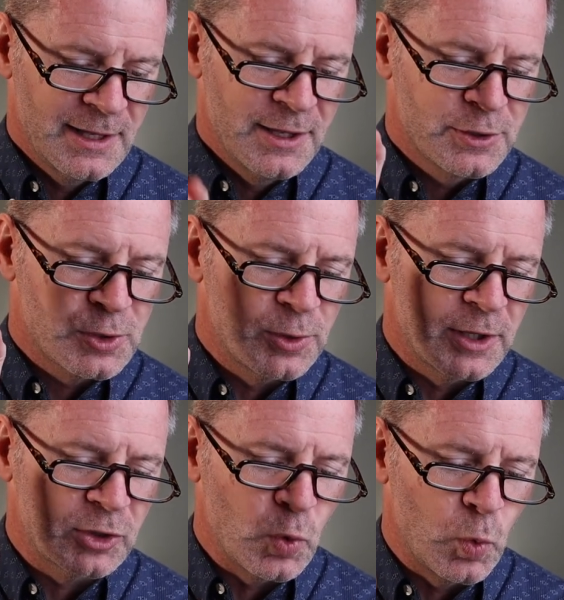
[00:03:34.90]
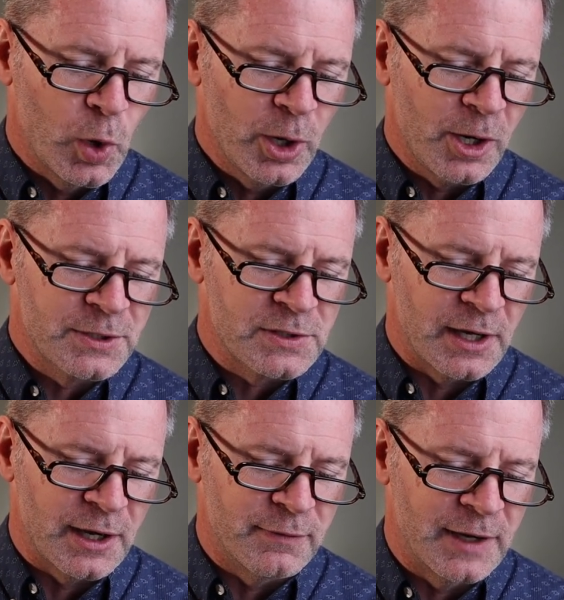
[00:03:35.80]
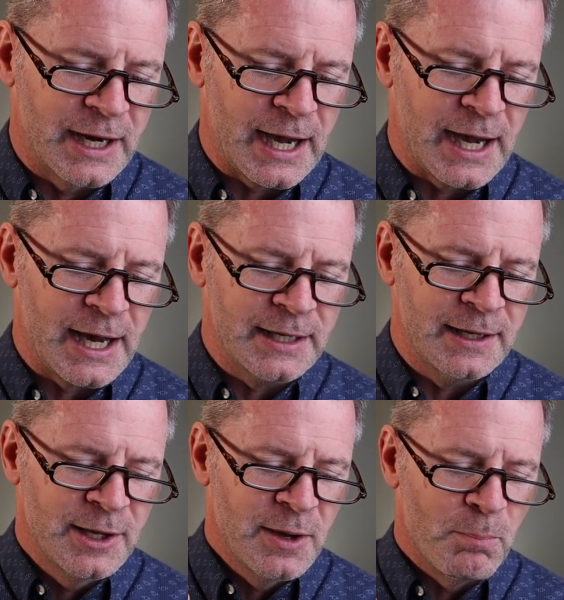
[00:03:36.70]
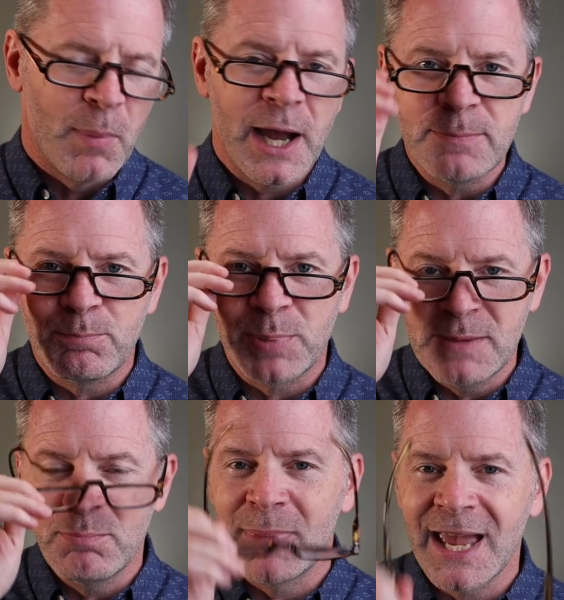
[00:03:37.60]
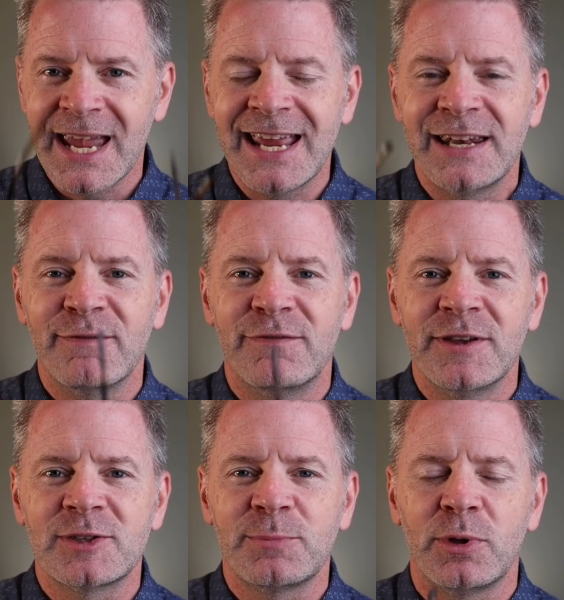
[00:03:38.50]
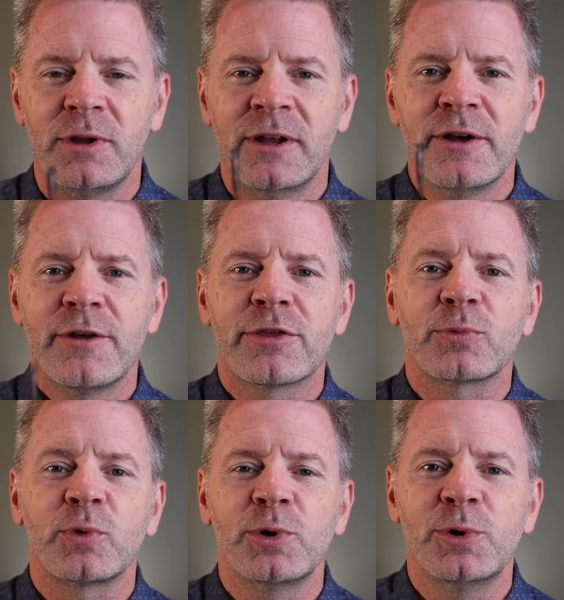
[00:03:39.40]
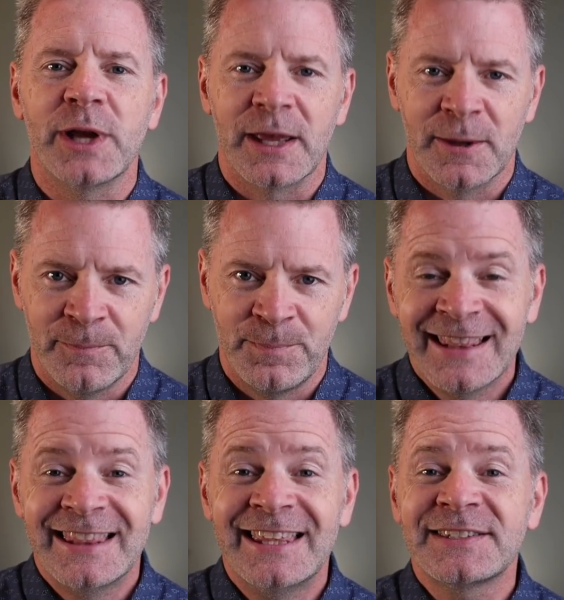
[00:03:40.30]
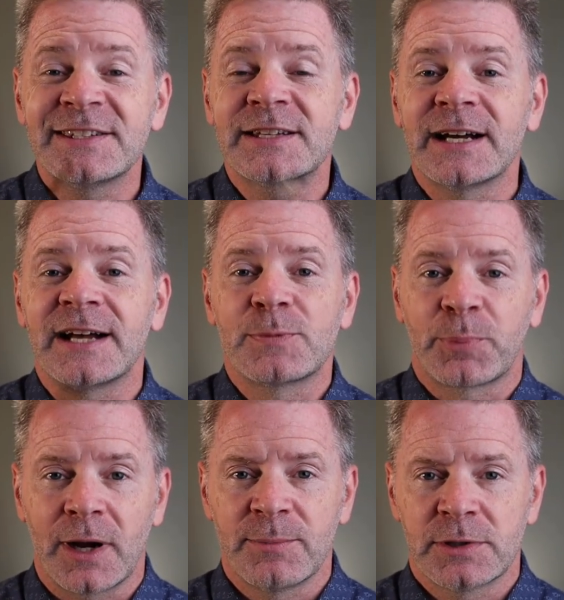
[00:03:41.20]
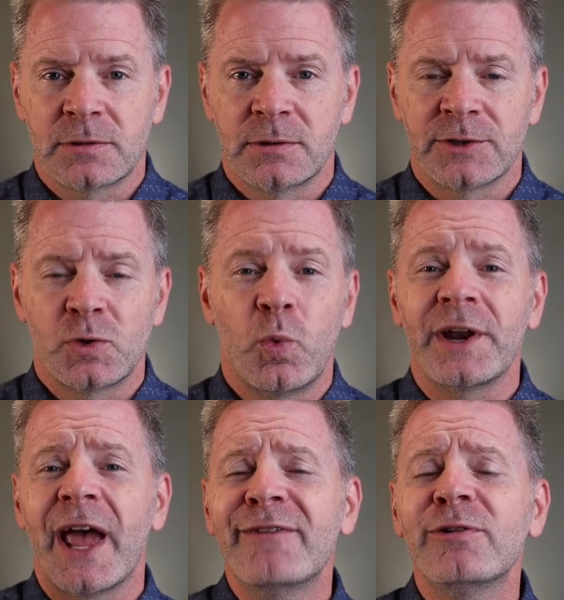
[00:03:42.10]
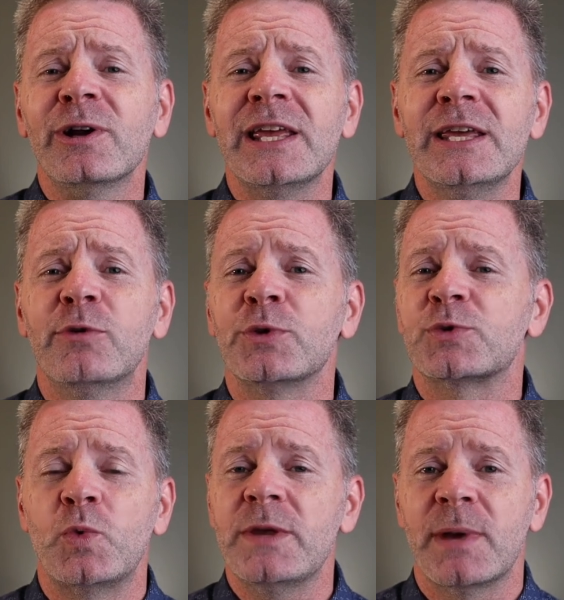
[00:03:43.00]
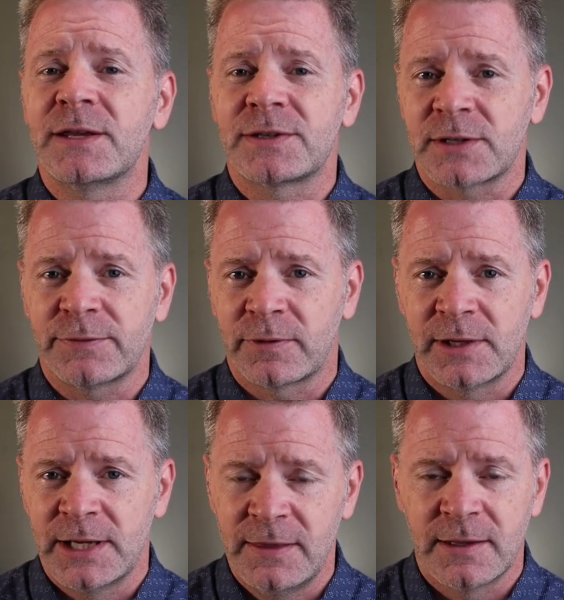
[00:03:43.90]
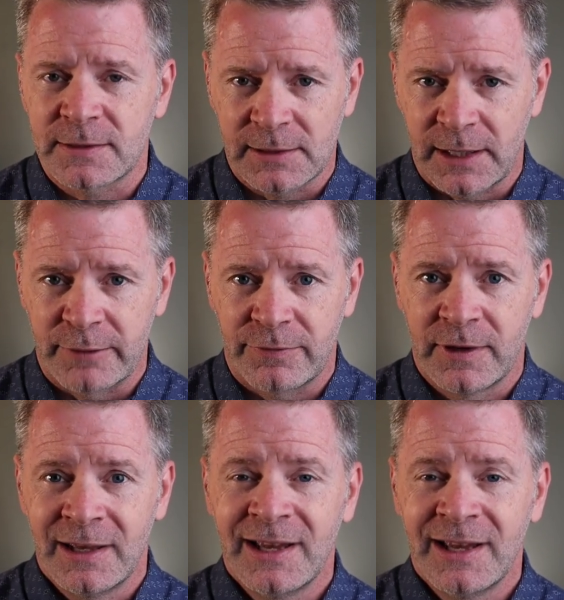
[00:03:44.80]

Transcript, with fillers: so that the works of God might be made visible through him. This is God's promise to us. Whatever evils we may suffer in this life,